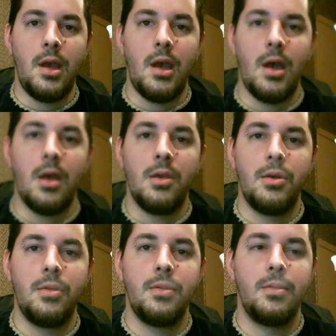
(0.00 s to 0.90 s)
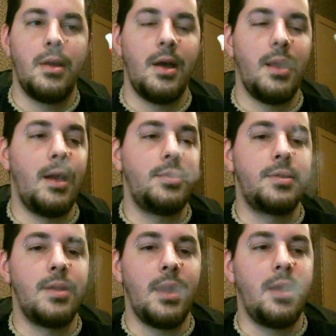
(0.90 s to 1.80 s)
yeah, I, I
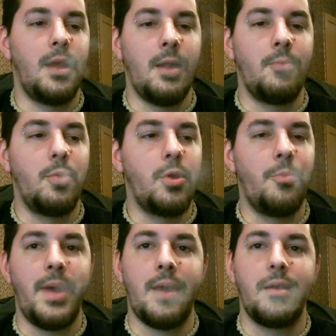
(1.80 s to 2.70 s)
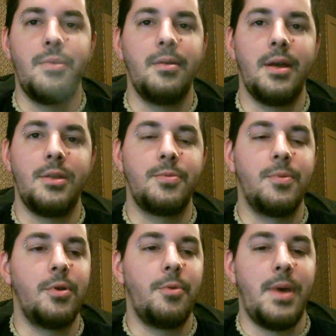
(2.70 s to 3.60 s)
just like it. I won't go back. I
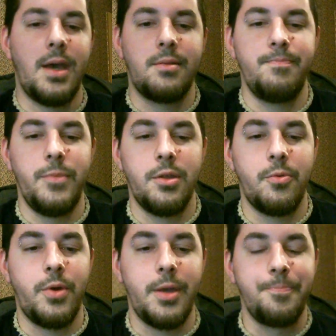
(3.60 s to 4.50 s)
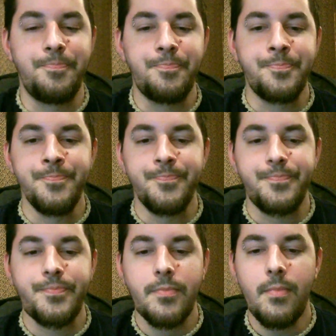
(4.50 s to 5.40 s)
just won't go back the other way.
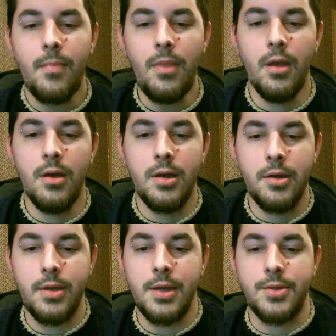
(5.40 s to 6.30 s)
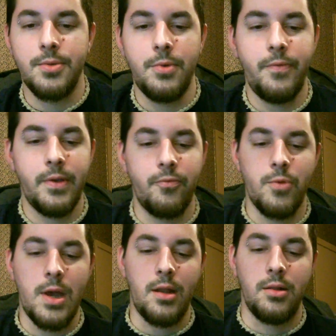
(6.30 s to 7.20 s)
Uh, okay, so
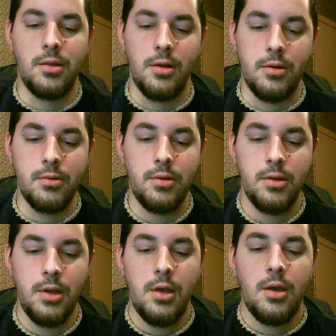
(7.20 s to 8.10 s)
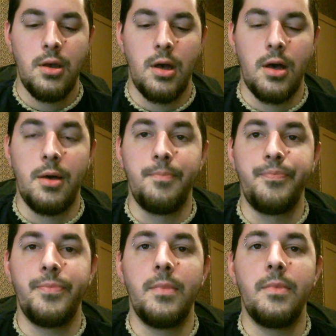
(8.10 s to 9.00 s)
moving right along,
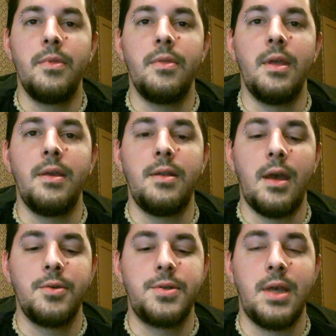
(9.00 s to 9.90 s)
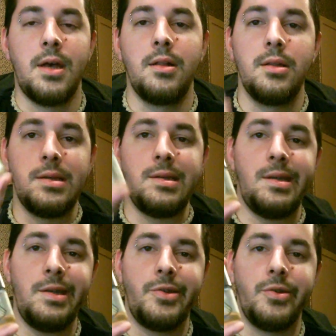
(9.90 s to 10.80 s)
um, they now sell
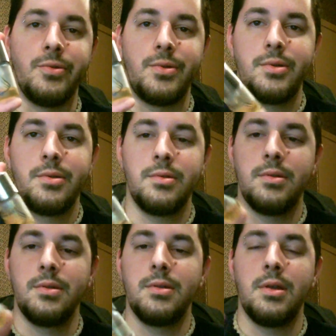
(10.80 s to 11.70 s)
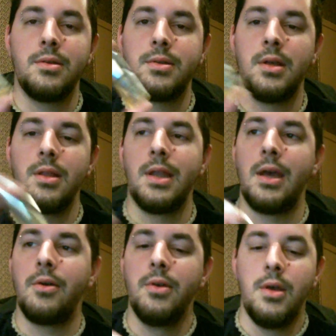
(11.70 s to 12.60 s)
e-juice. They sell it
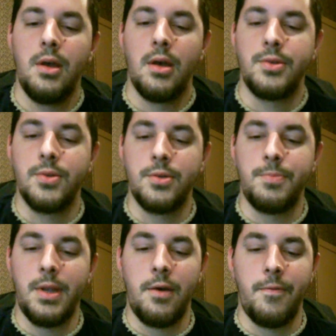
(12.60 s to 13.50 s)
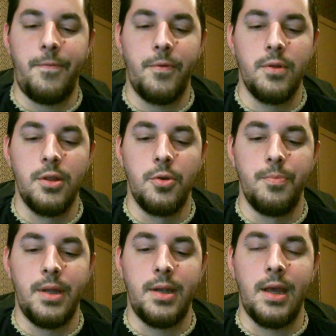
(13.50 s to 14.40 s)
now. So it's been out for a little
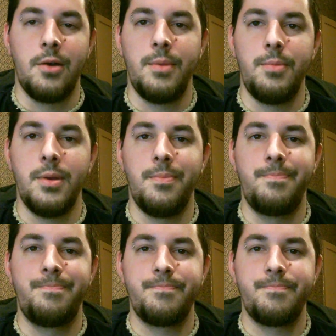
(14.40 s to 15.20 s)
bit now, maybe a,